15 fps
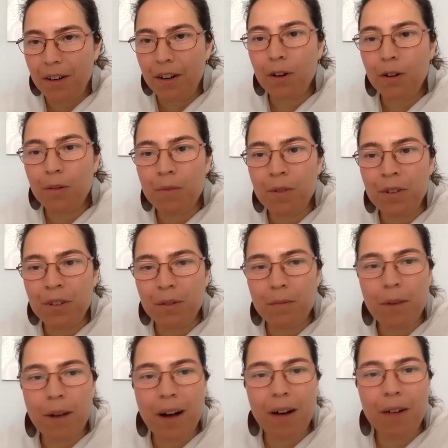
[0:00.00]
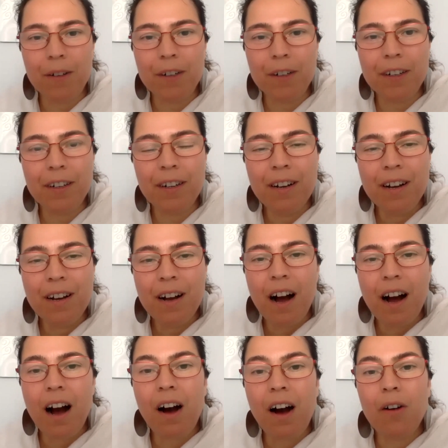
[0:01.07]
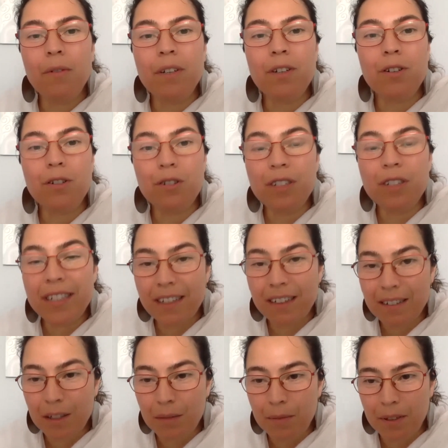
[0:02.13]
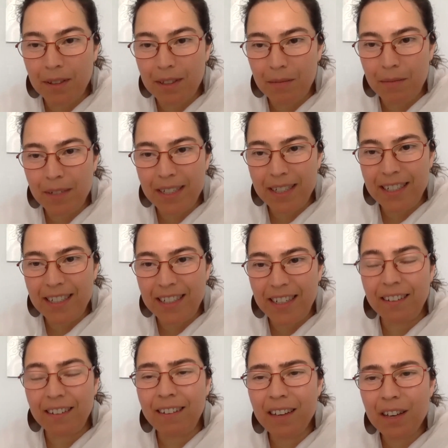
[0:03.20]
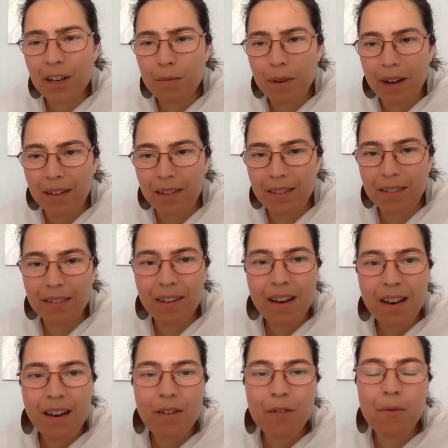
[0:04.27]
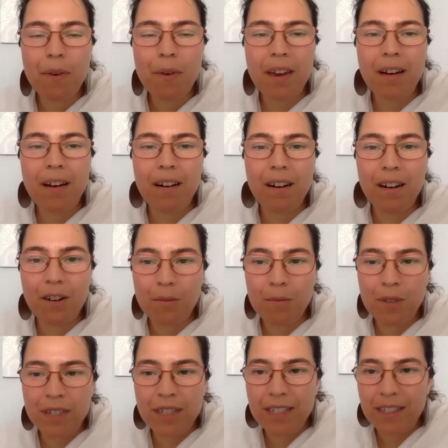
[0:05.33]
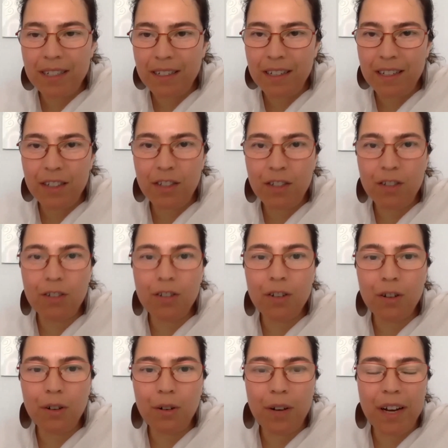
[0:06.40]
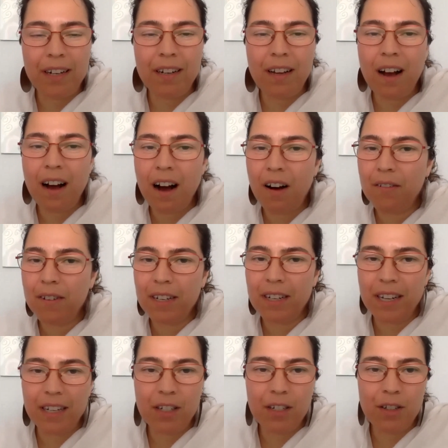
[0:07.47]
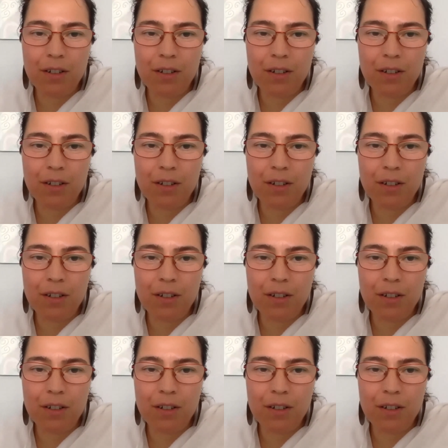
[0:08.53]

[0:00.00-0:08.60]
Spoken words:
our communal power, how we should take responsibility and think about where our community needs to go, and how we need